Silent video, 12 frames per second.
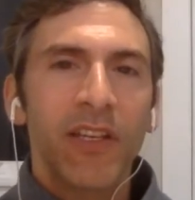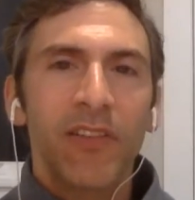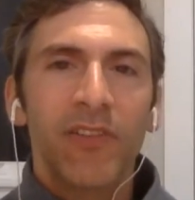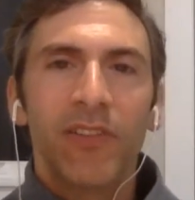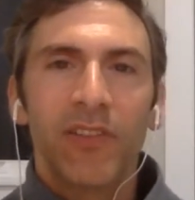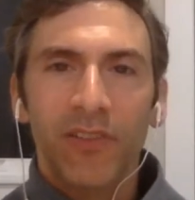
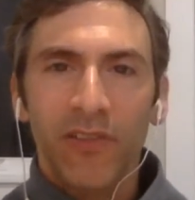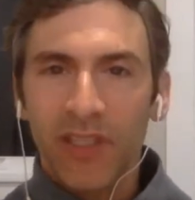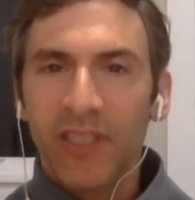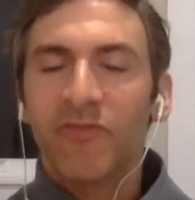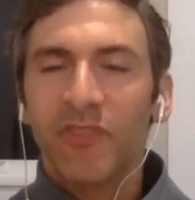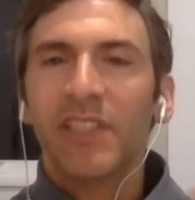the
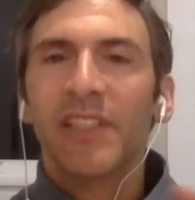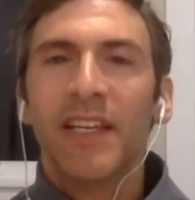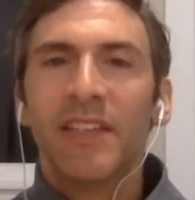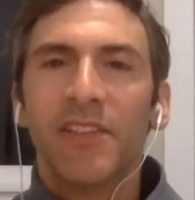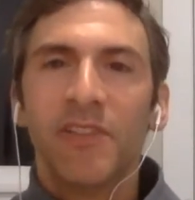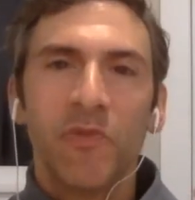different
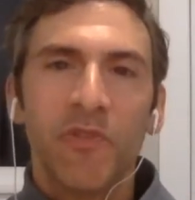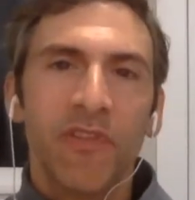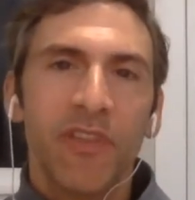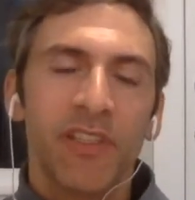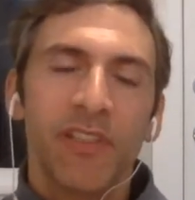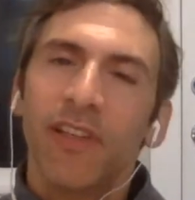classes were
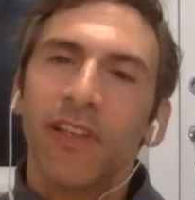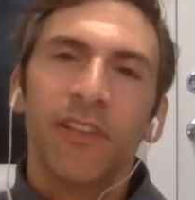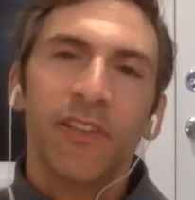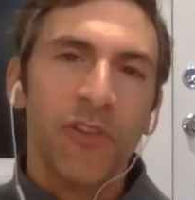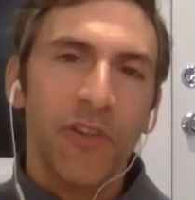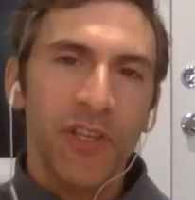things like a
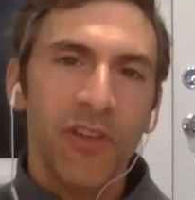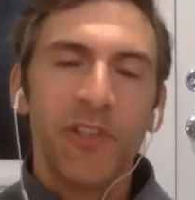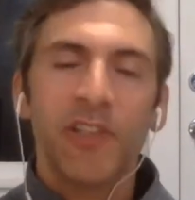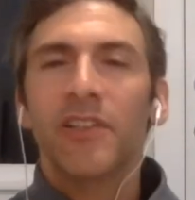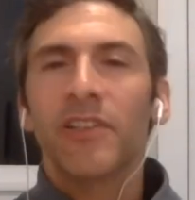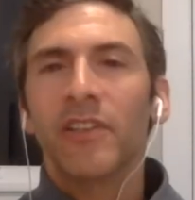
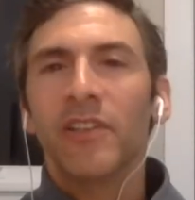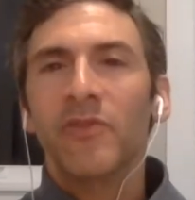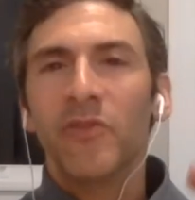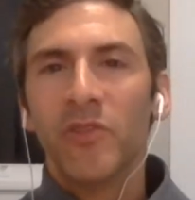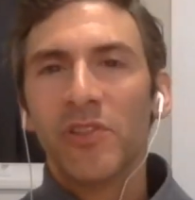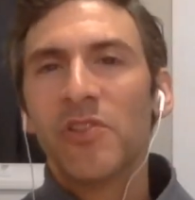Toyota, a
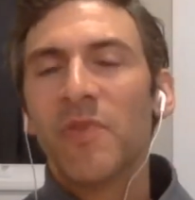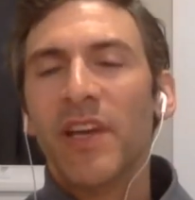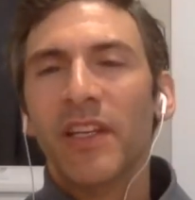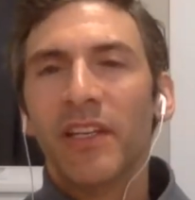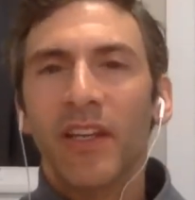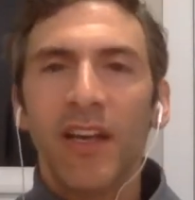
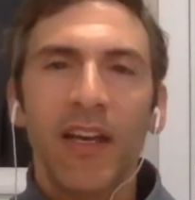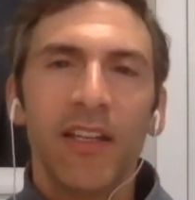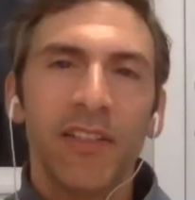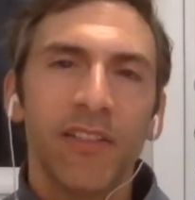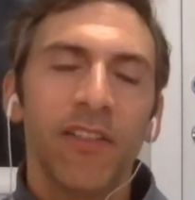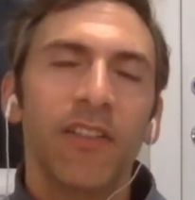Volkswagen, a
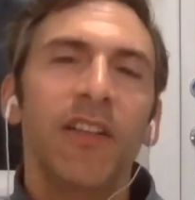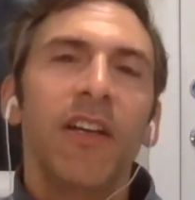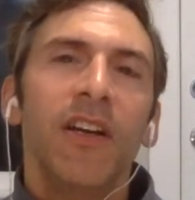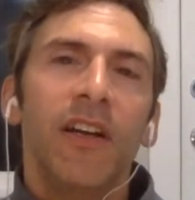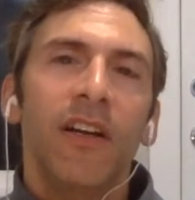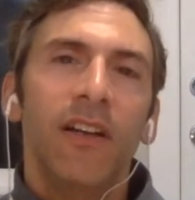Honda,
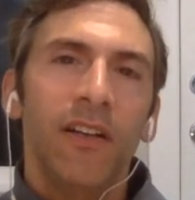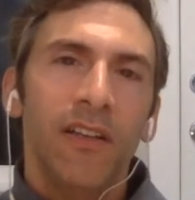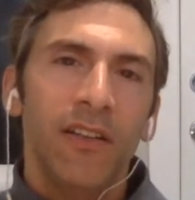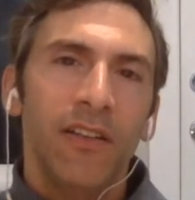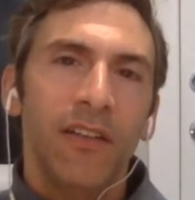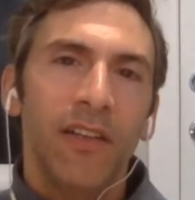
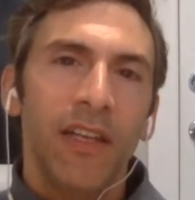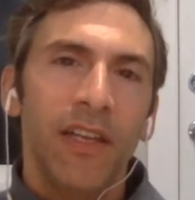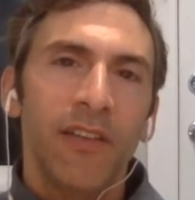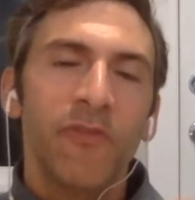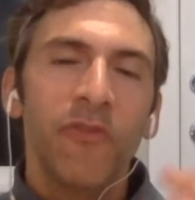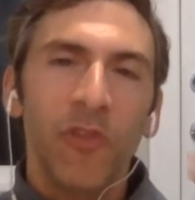
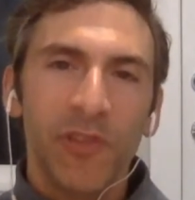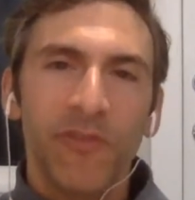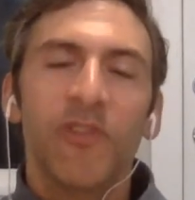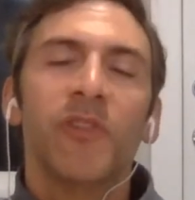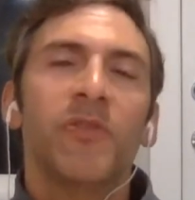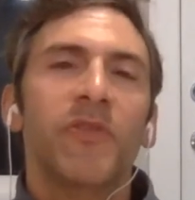a
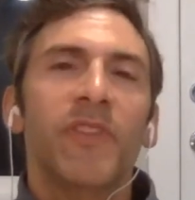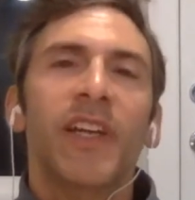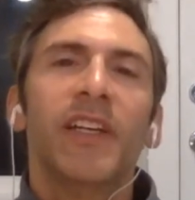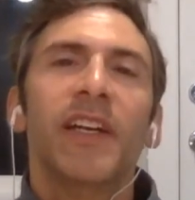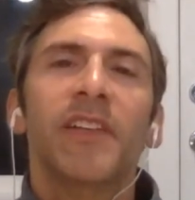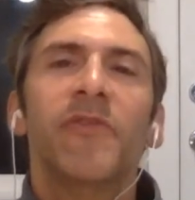Volvo,
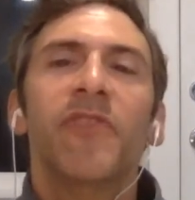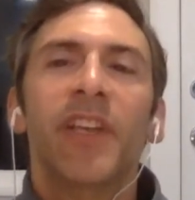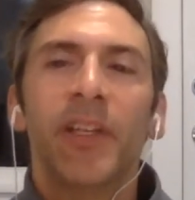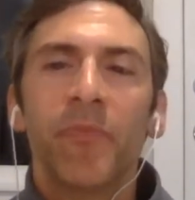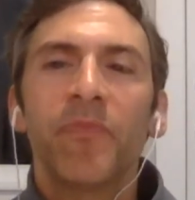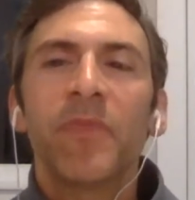that kind of
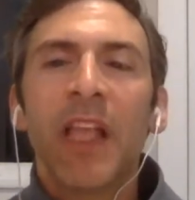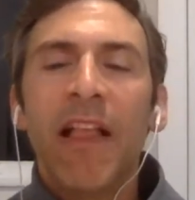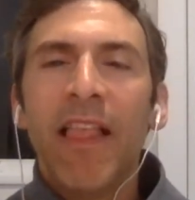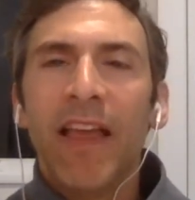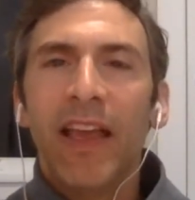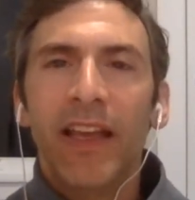thing.
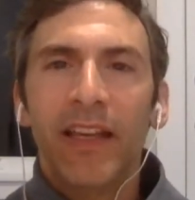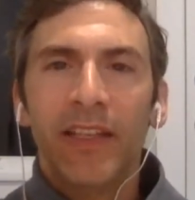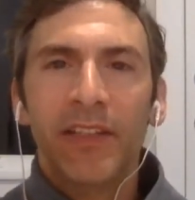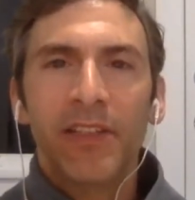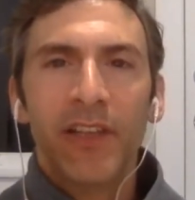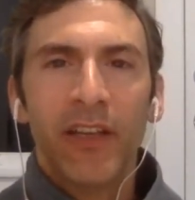
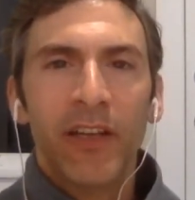And